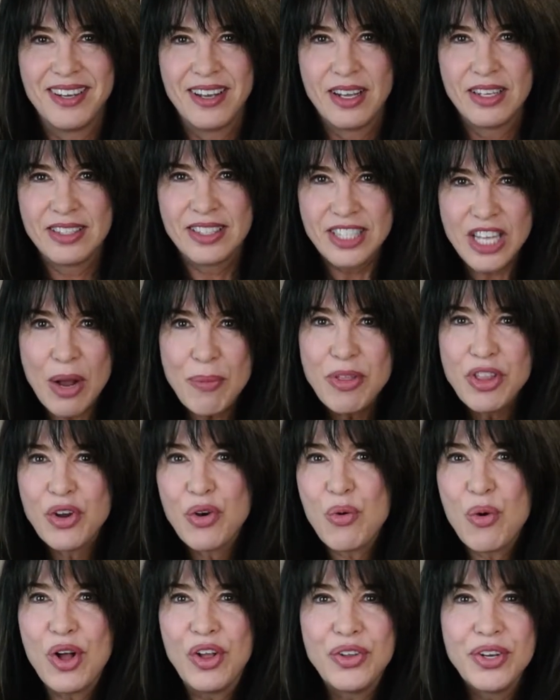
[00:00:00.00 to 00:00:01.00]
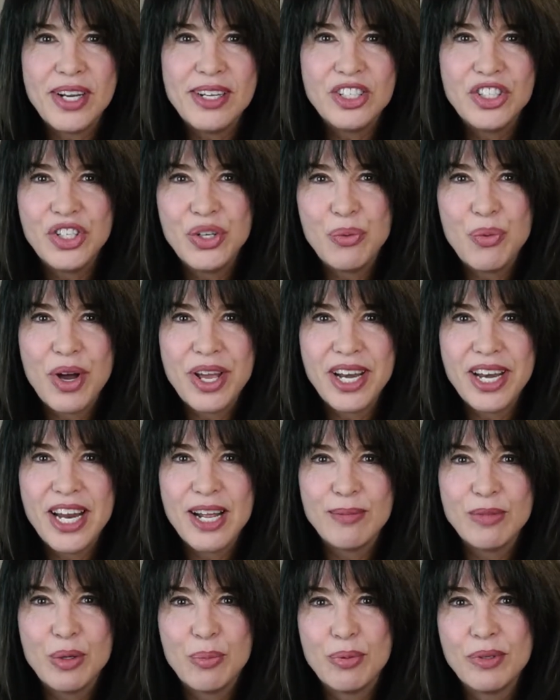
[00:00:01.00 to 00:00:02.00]
Some of the qualities she wanted
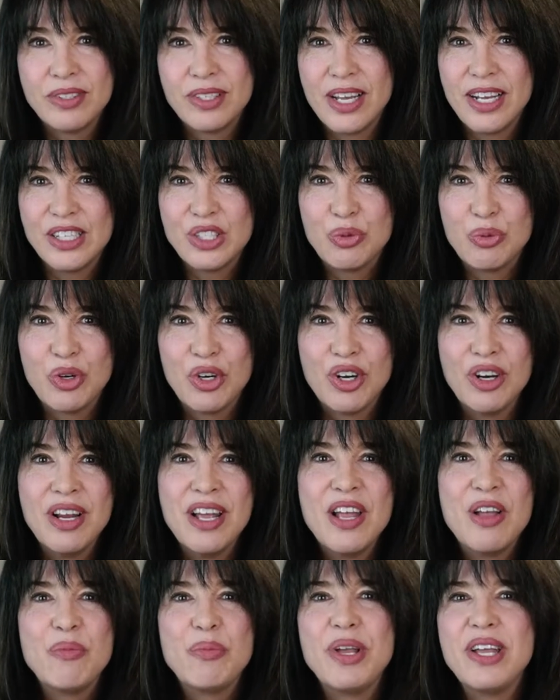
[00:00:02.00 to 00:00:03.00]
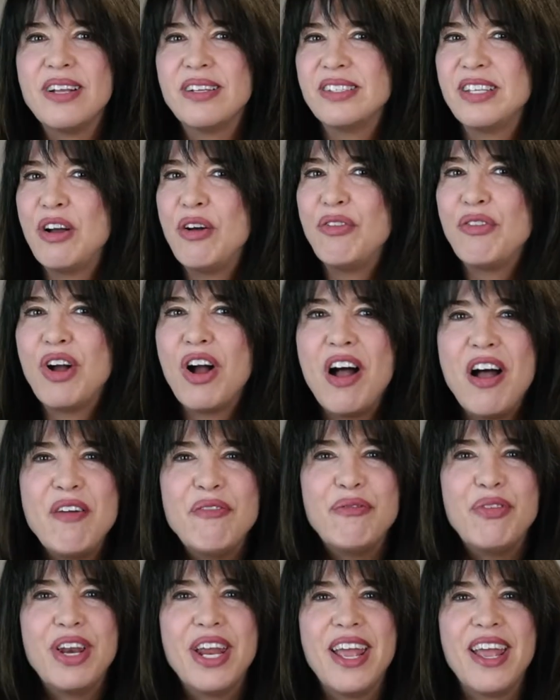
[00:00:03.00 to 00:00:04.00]
him to possess were being
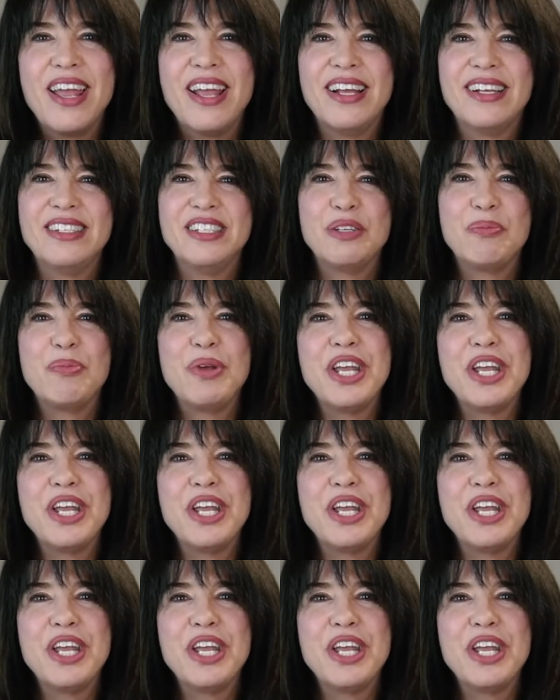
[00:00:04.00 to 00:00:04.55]
self-confident,